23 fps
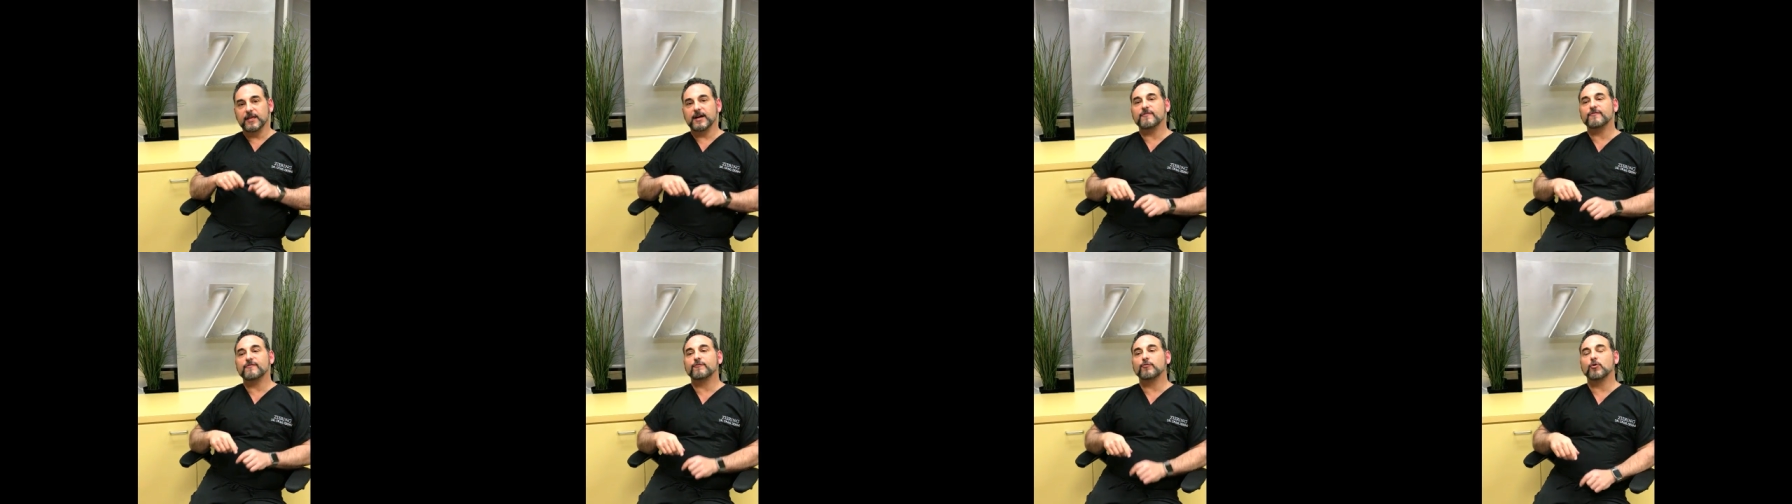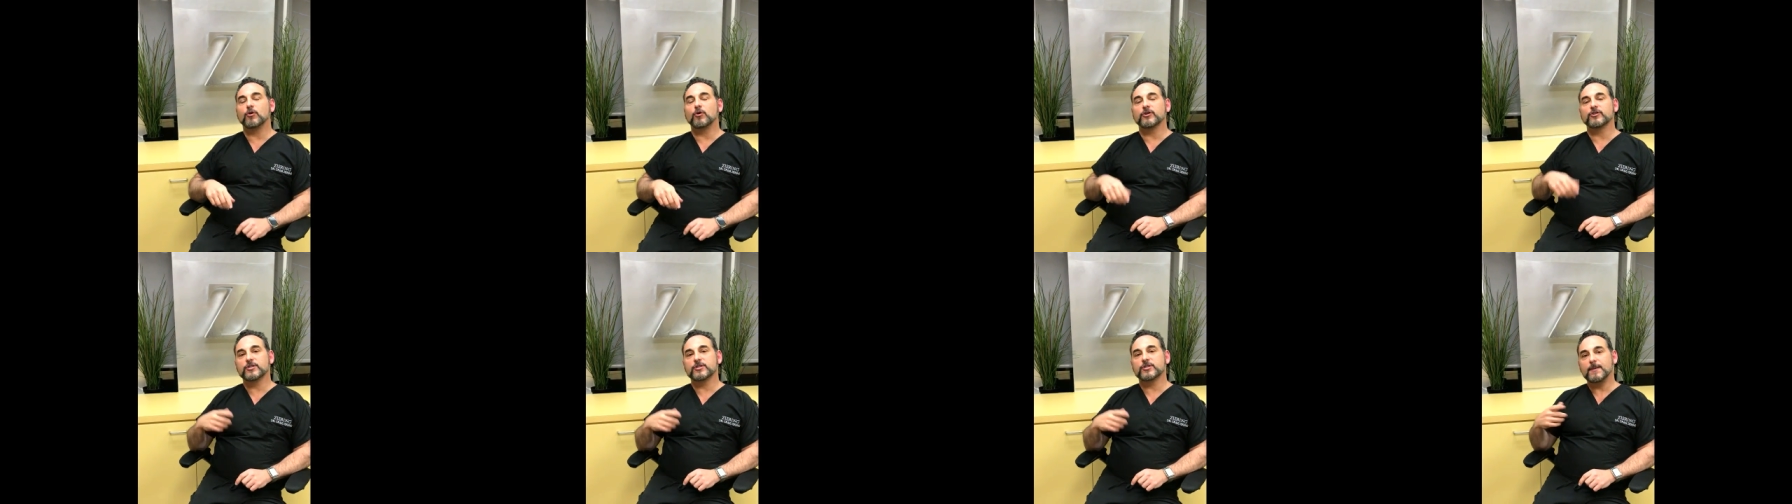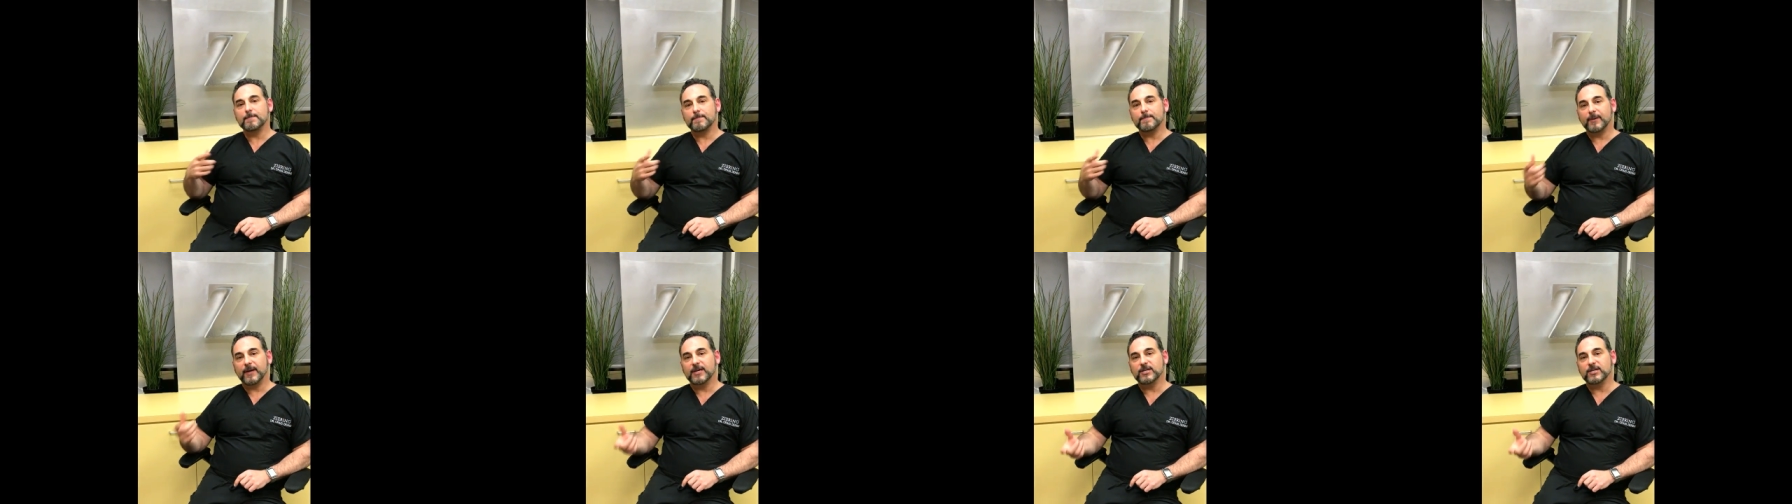Therefore,
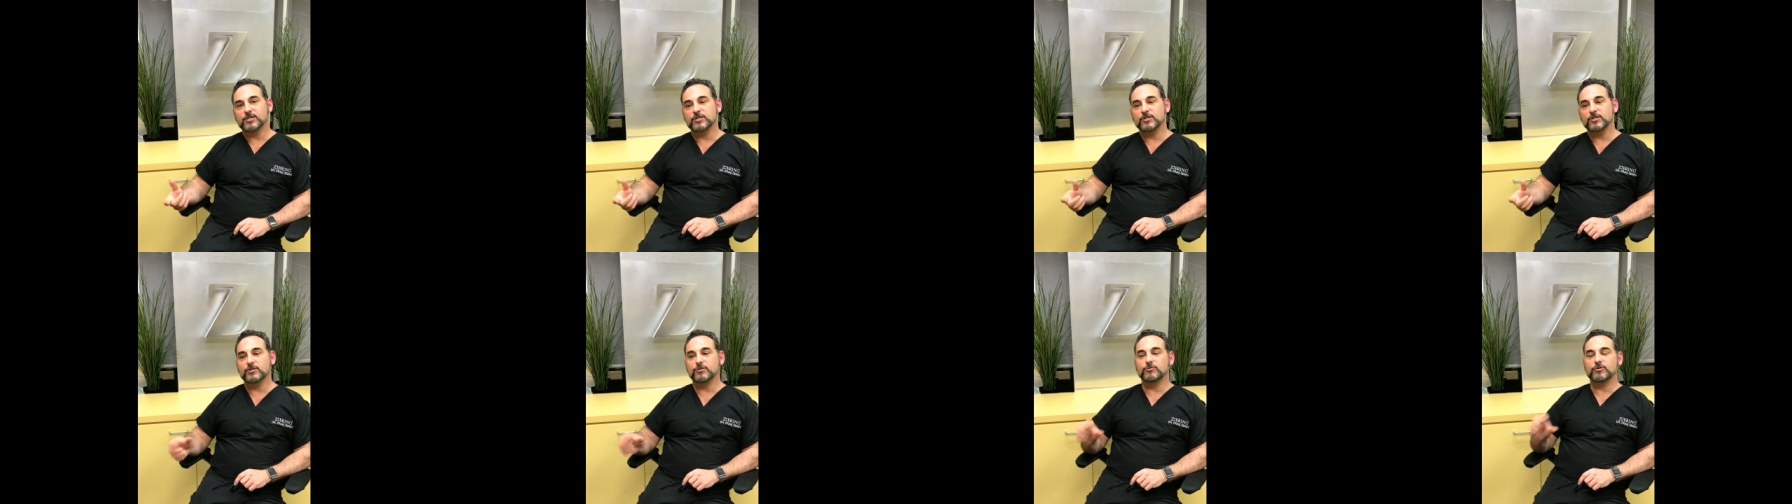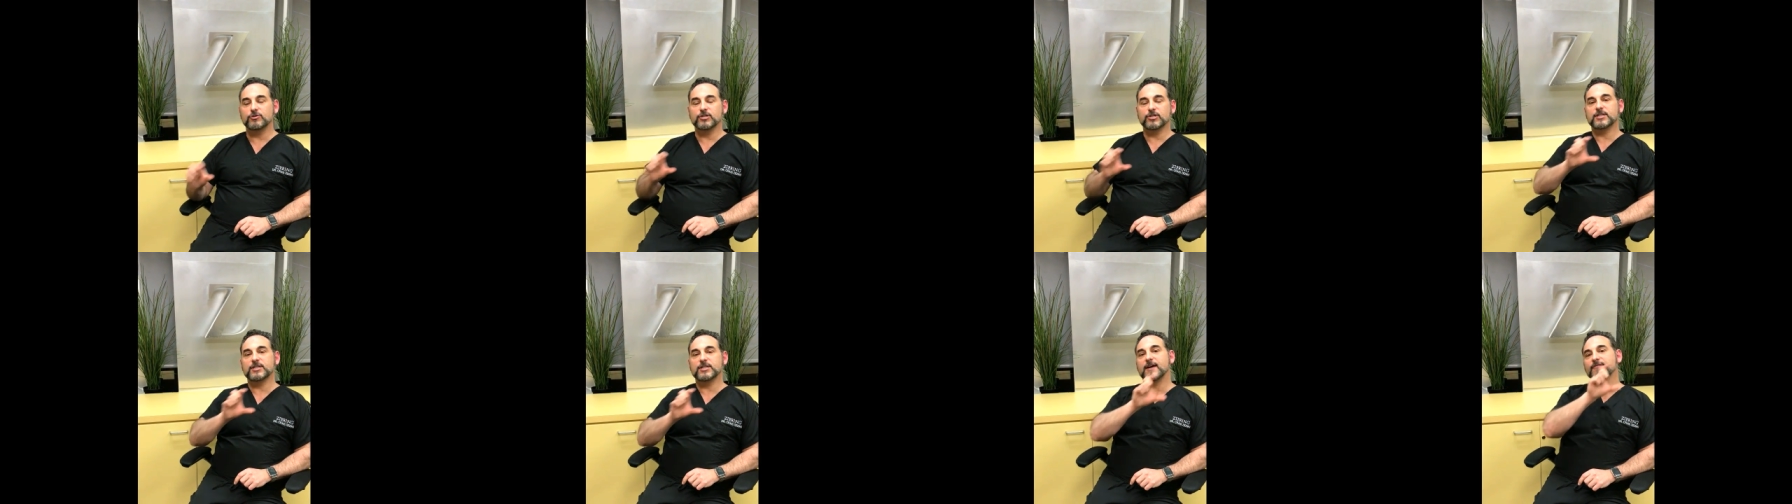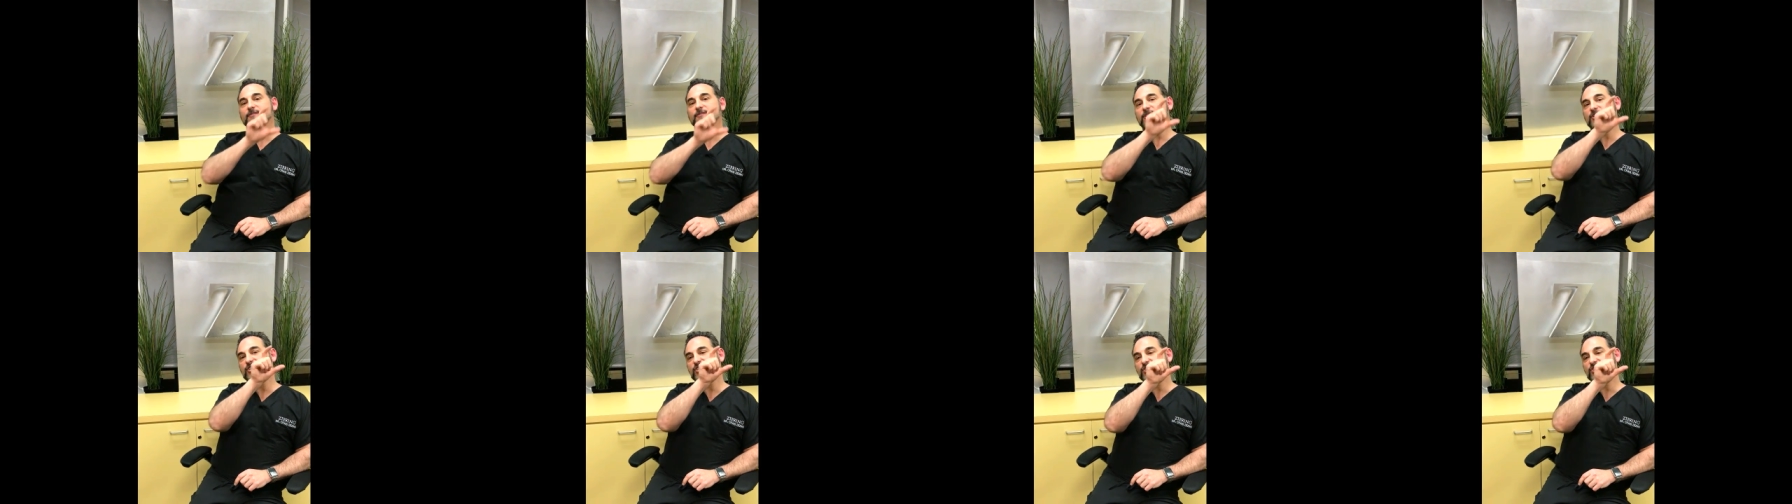some patients who
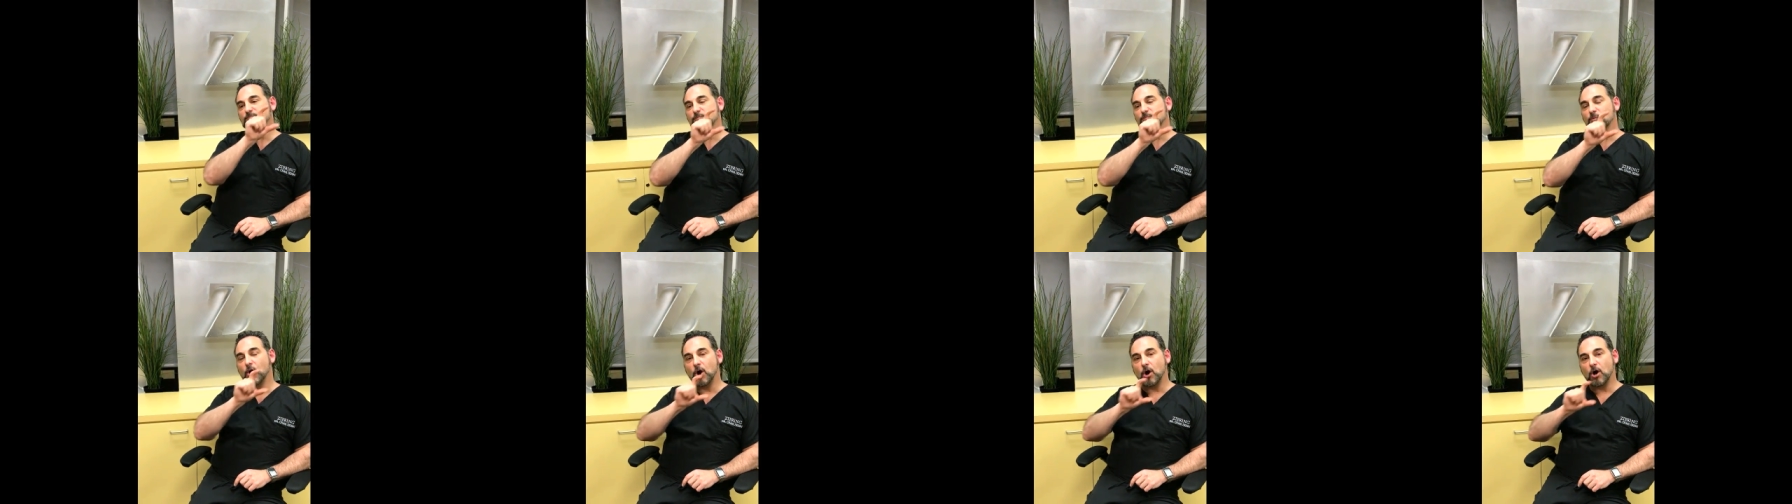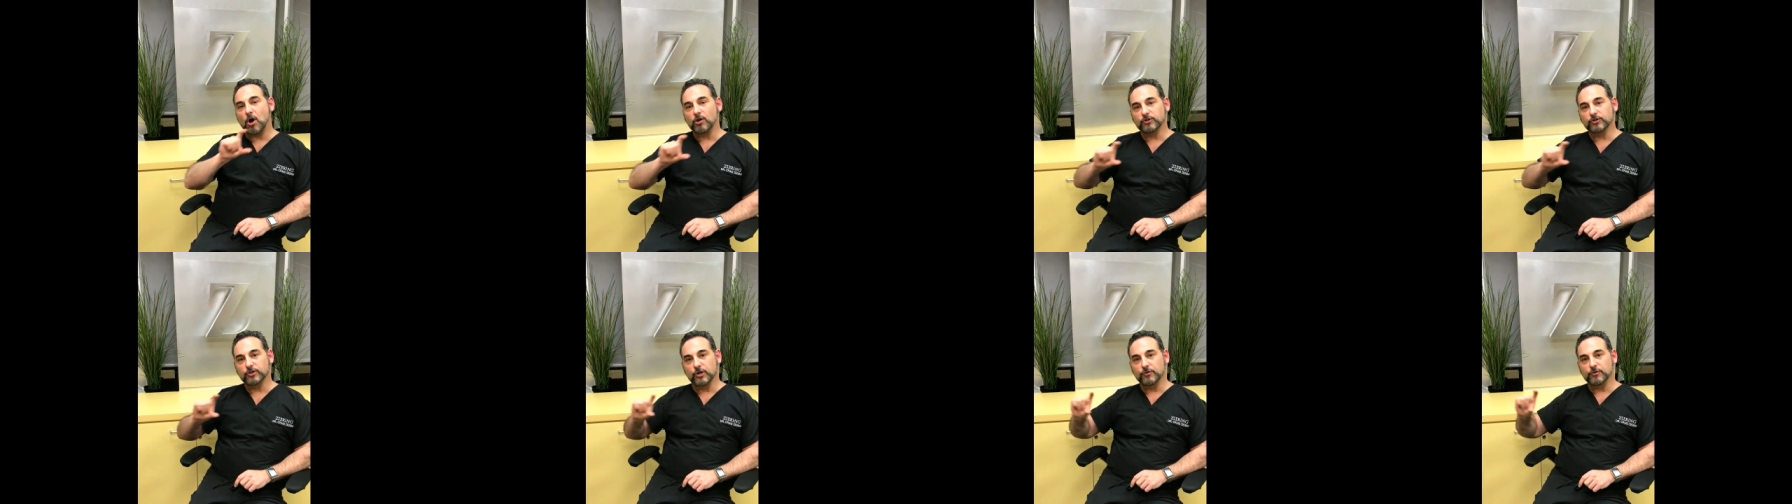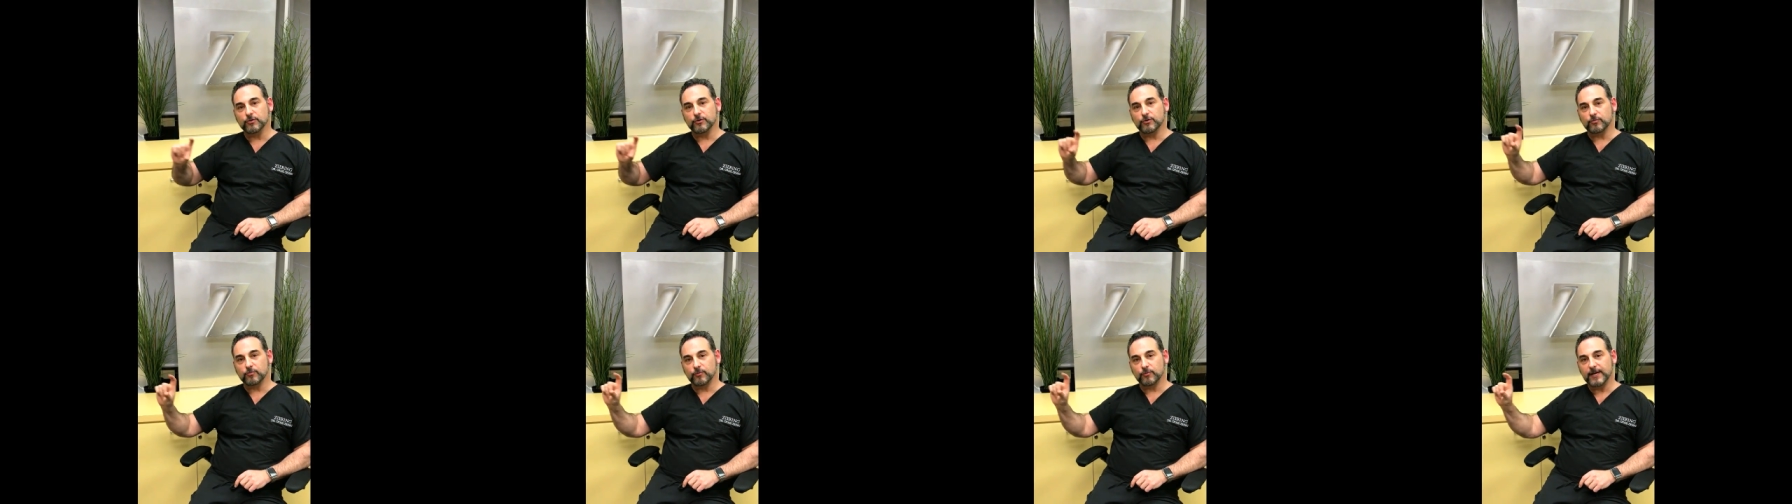just have a small
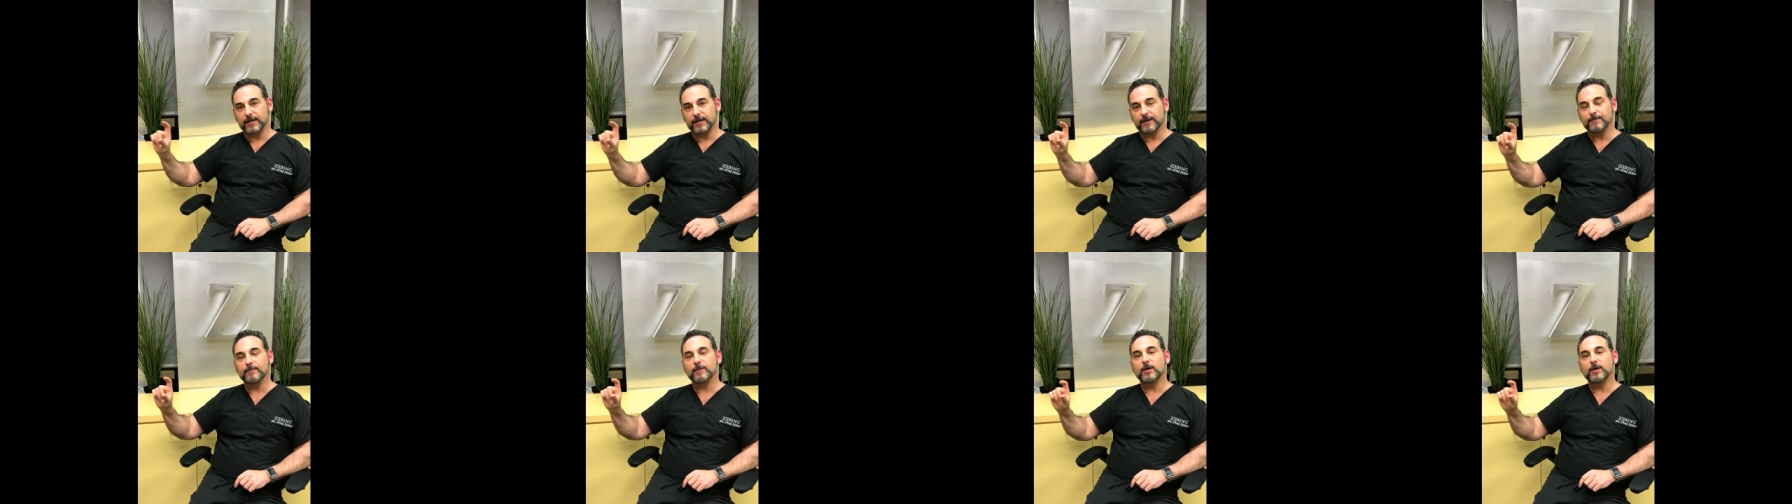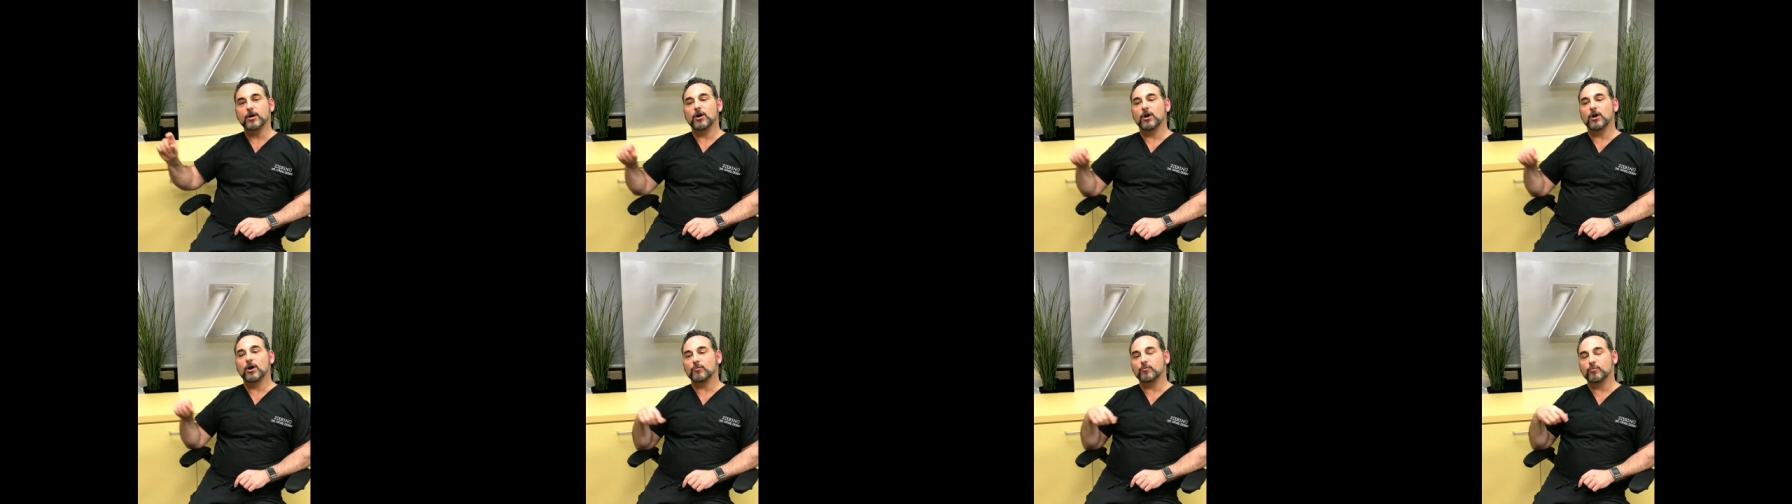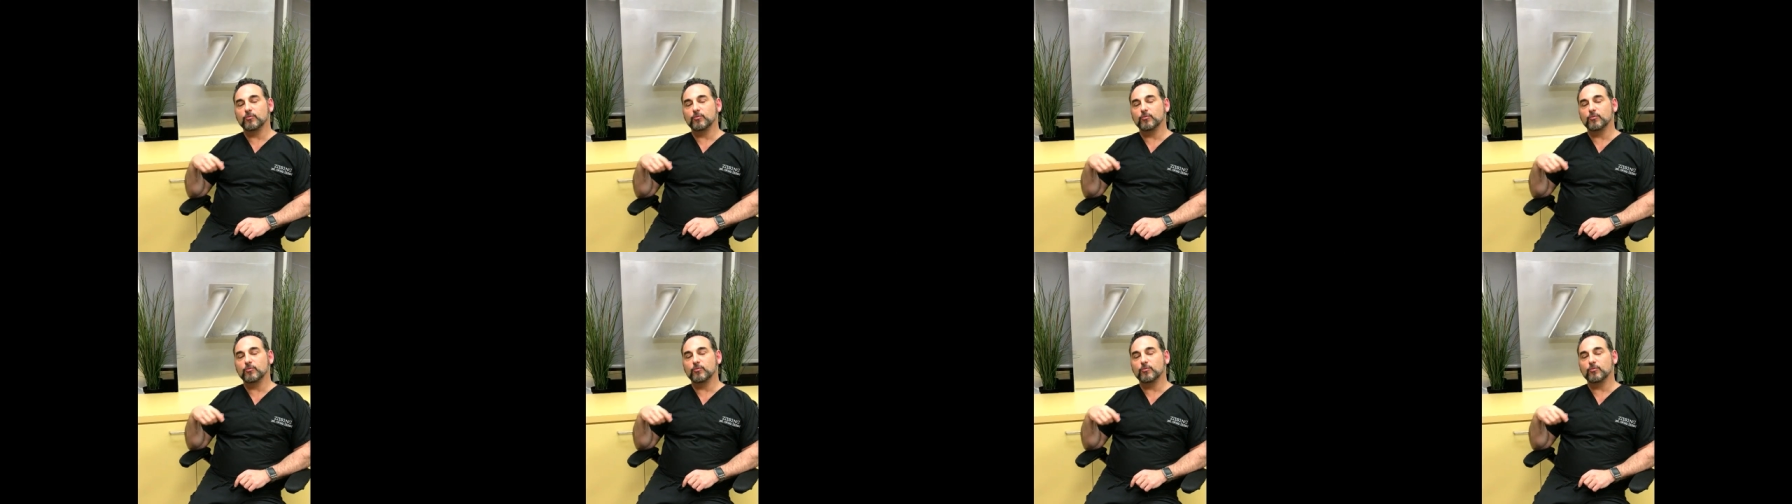donor rim